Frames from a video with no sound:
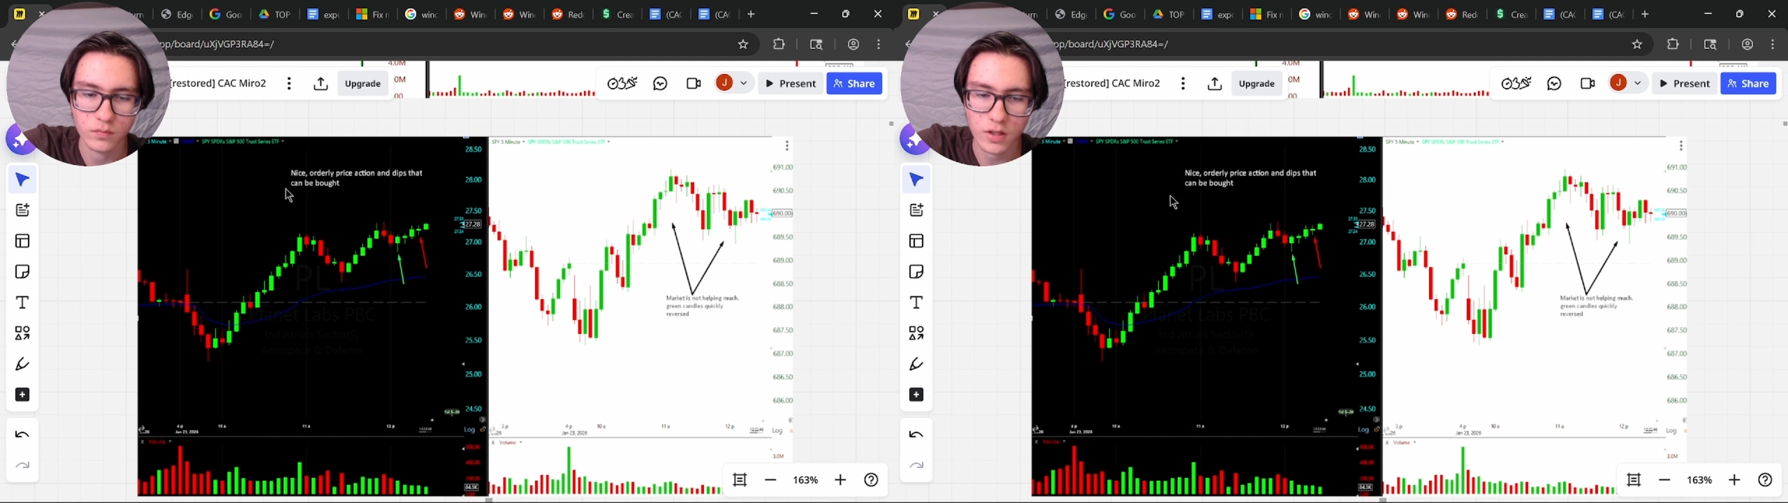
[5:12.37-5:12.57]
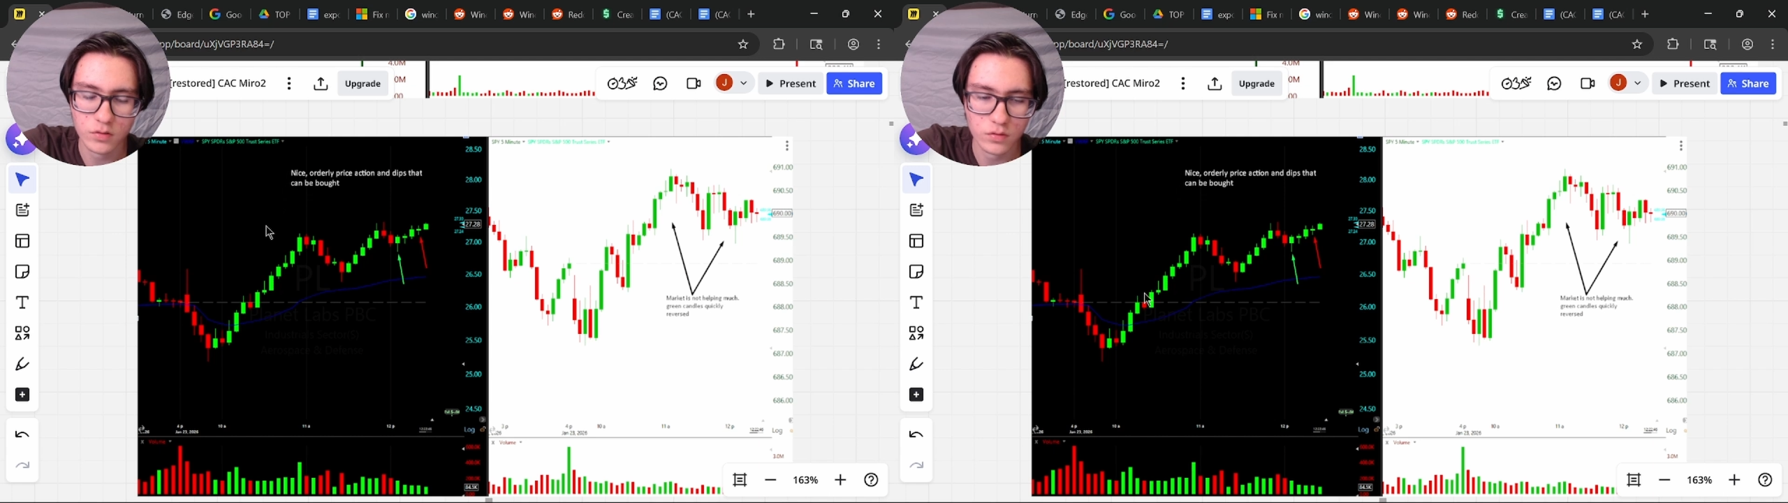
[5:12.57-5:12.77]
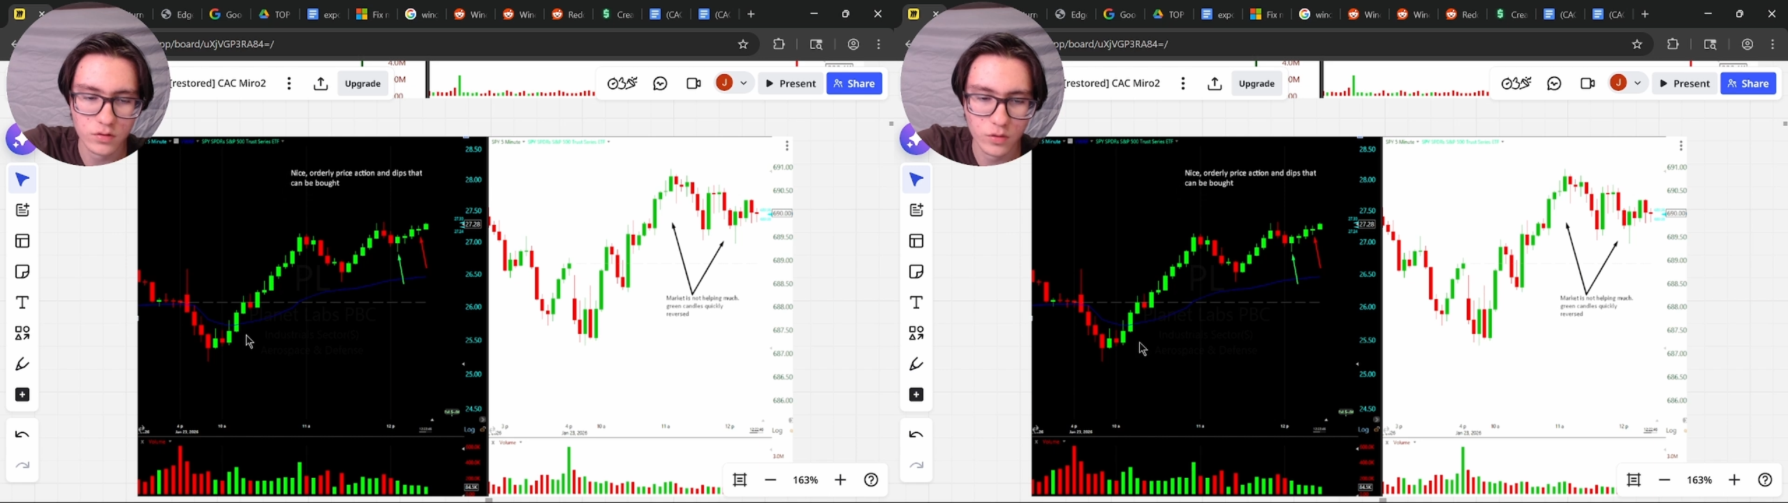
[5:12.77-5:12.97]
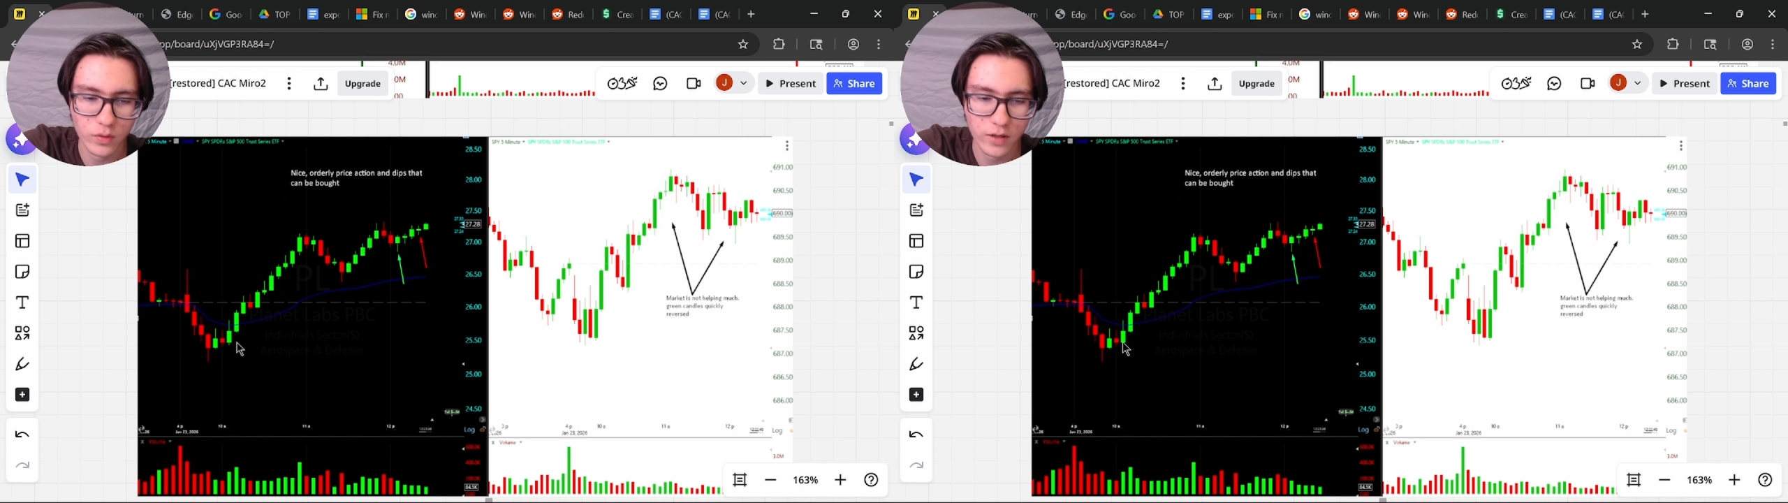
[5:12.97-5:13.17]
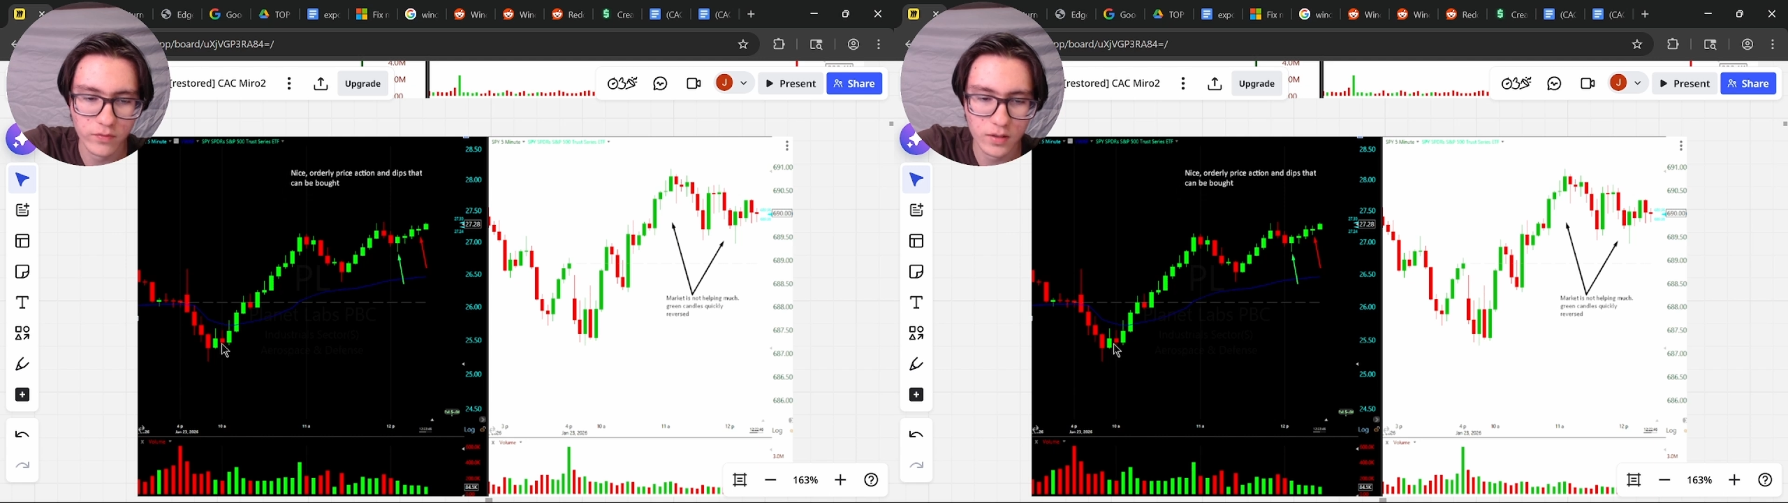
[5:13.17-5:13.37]
As you see,
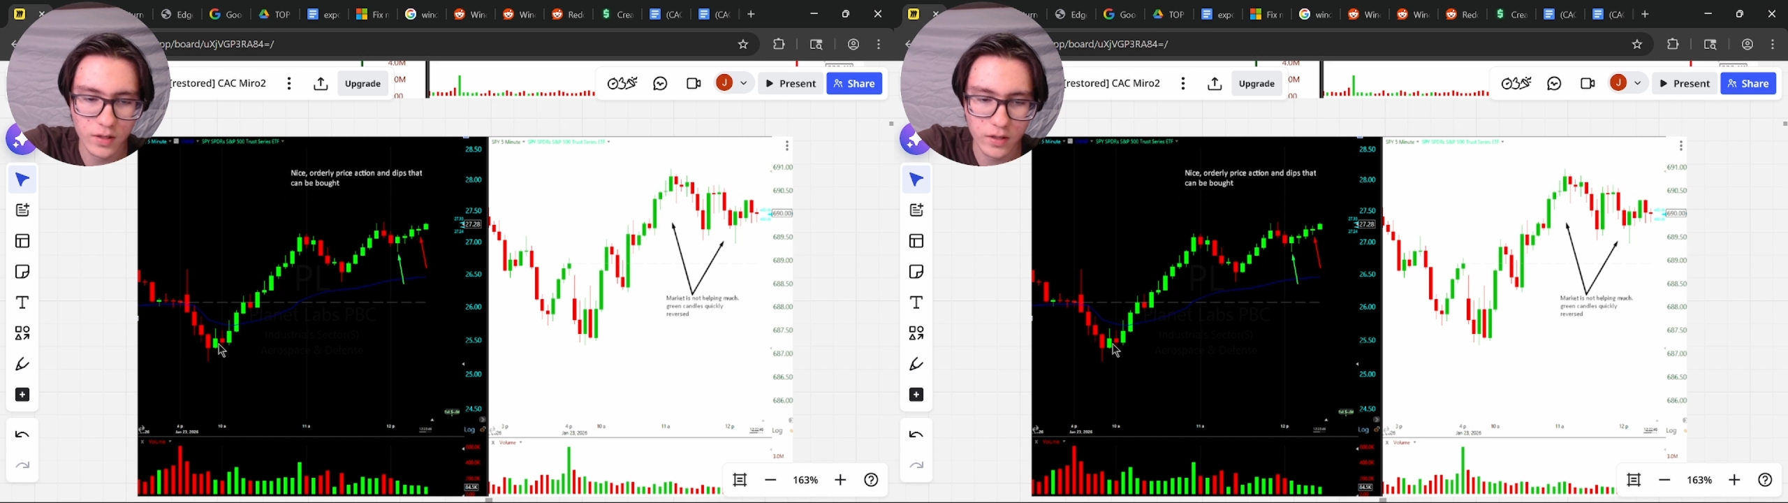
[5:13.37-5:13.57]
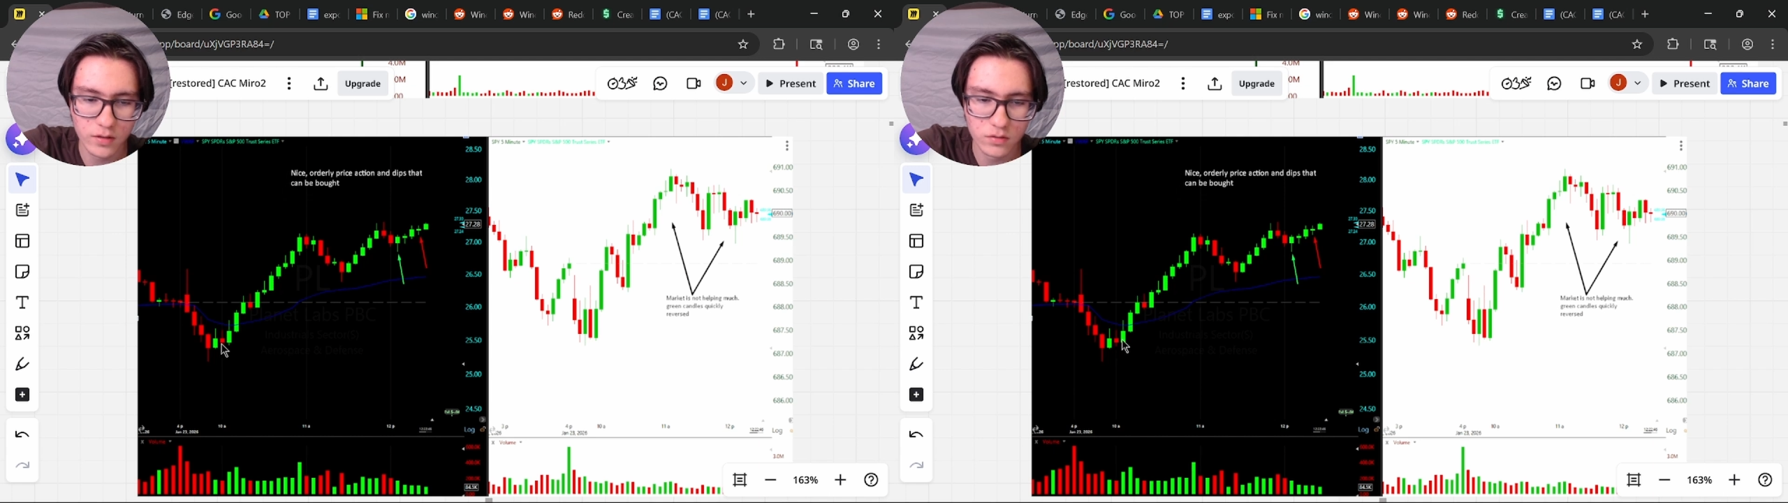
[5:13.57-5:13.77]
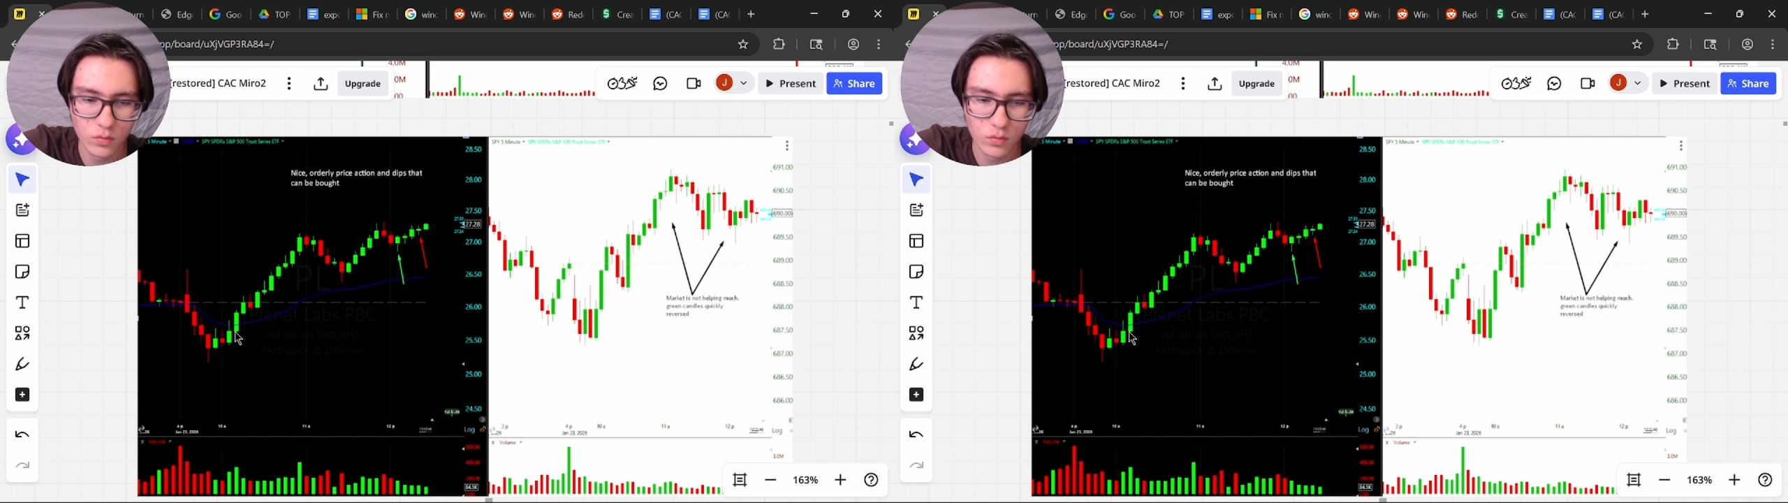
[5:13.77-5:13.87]
we have a nice